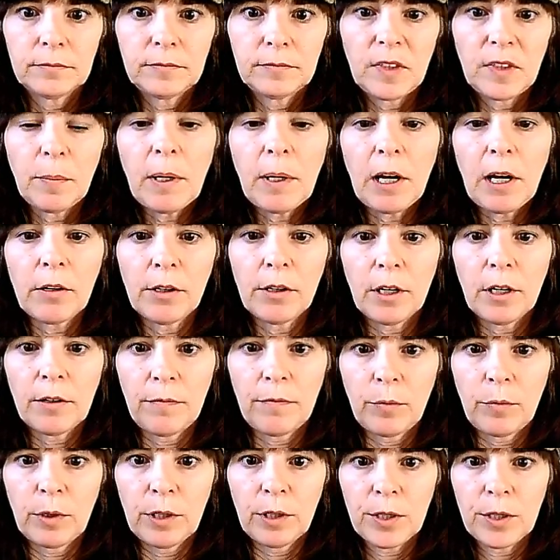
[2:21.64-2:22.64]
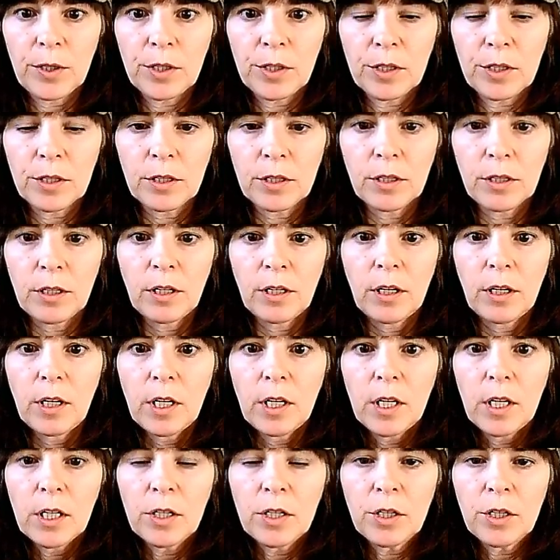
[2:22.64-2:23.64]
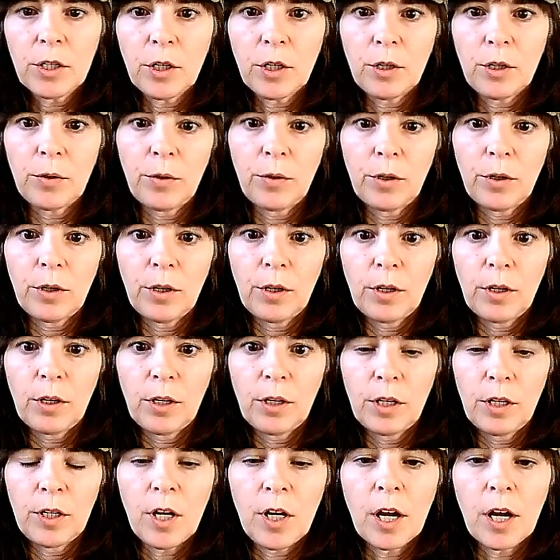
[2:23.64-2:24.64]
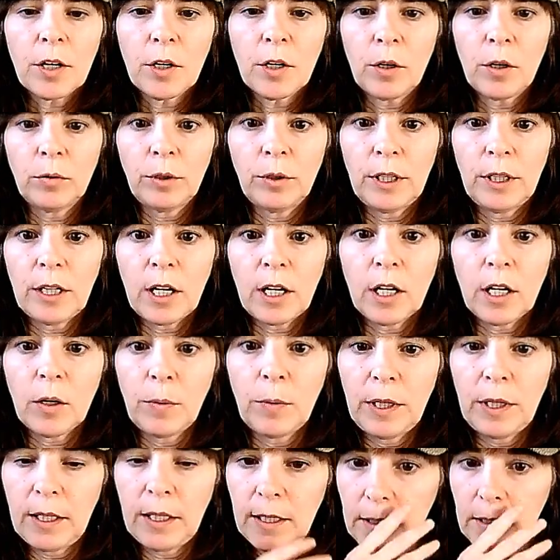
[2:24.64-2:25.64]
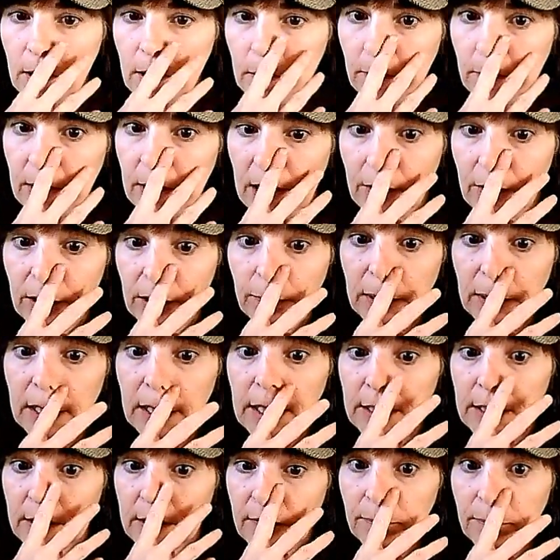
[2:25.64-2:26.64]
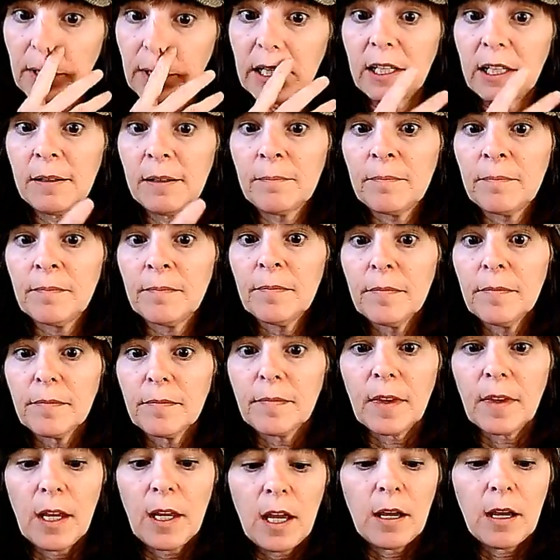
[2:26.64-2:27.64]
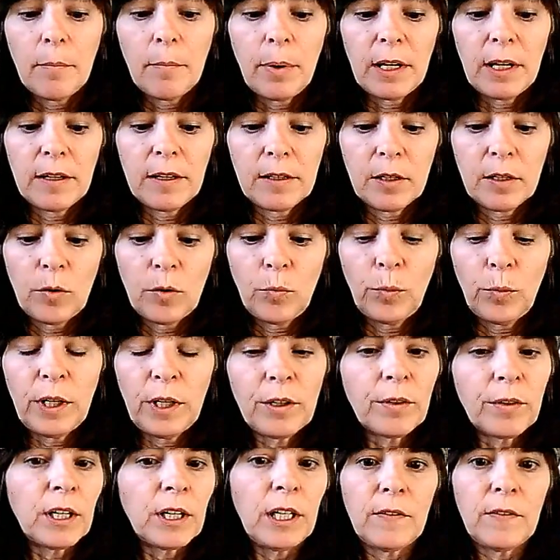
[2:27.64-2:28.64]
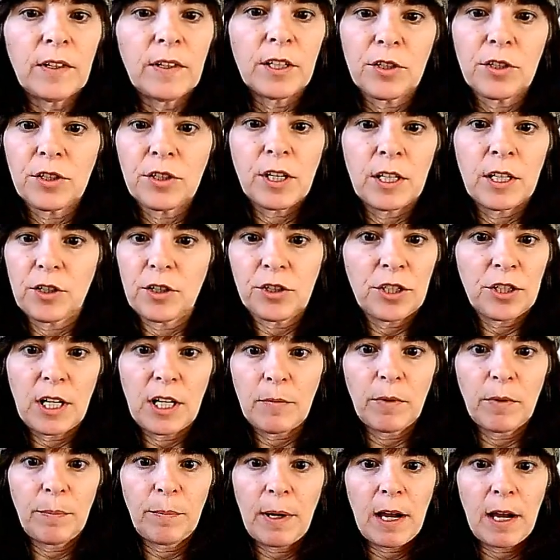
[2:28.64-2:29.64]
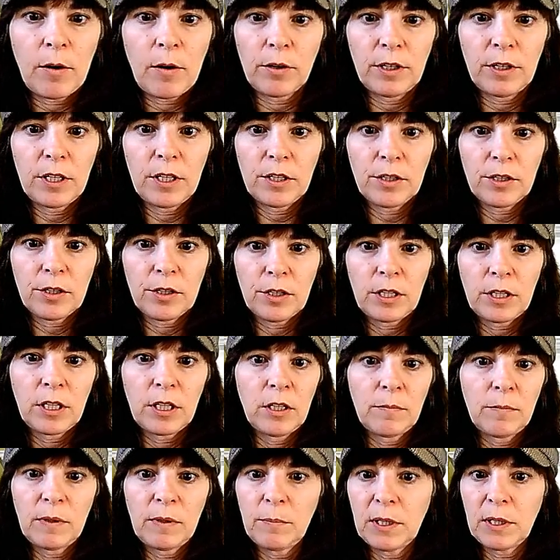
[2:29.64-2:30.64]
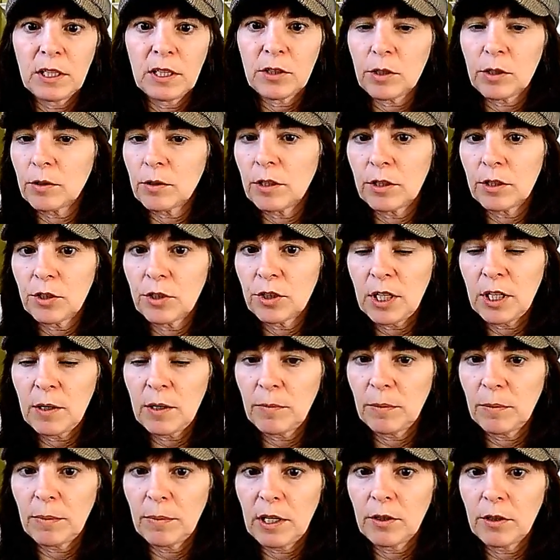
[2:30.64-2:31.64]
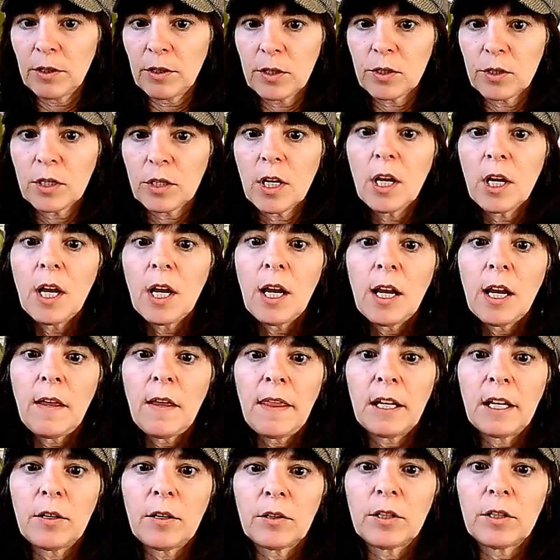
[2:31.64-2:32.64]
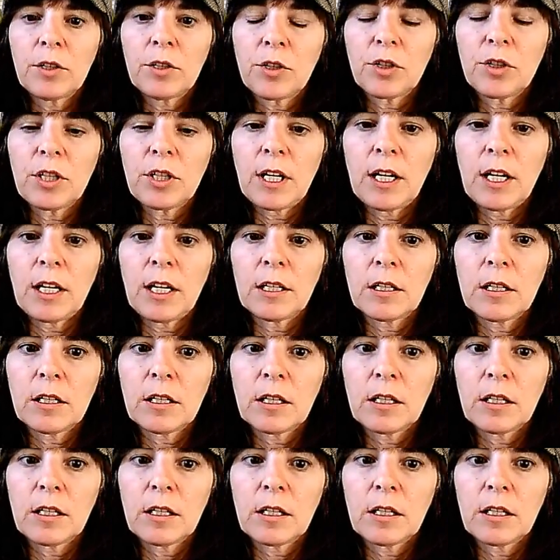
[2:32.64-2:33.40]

The power of words. So not only are we not empowered because of money, but we don't even understand what power is. See, human beings don't understand what power is. And they don't understand